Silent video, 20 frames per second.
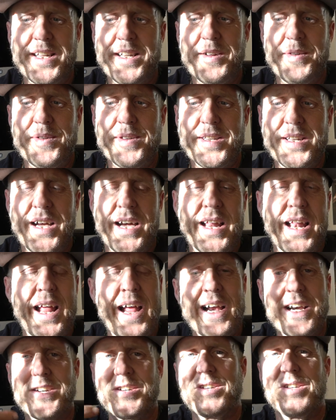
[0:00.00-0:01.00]
I know it's not
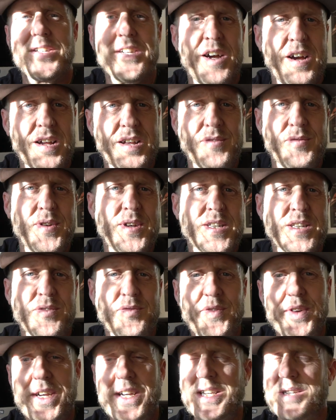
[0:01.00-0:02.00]
actually talking
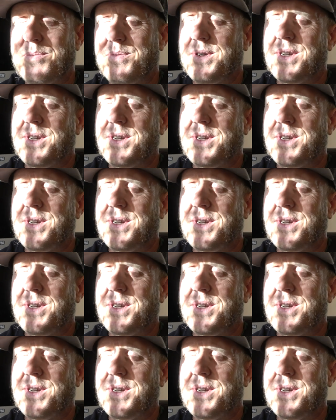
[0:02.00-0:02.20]
face-to-face,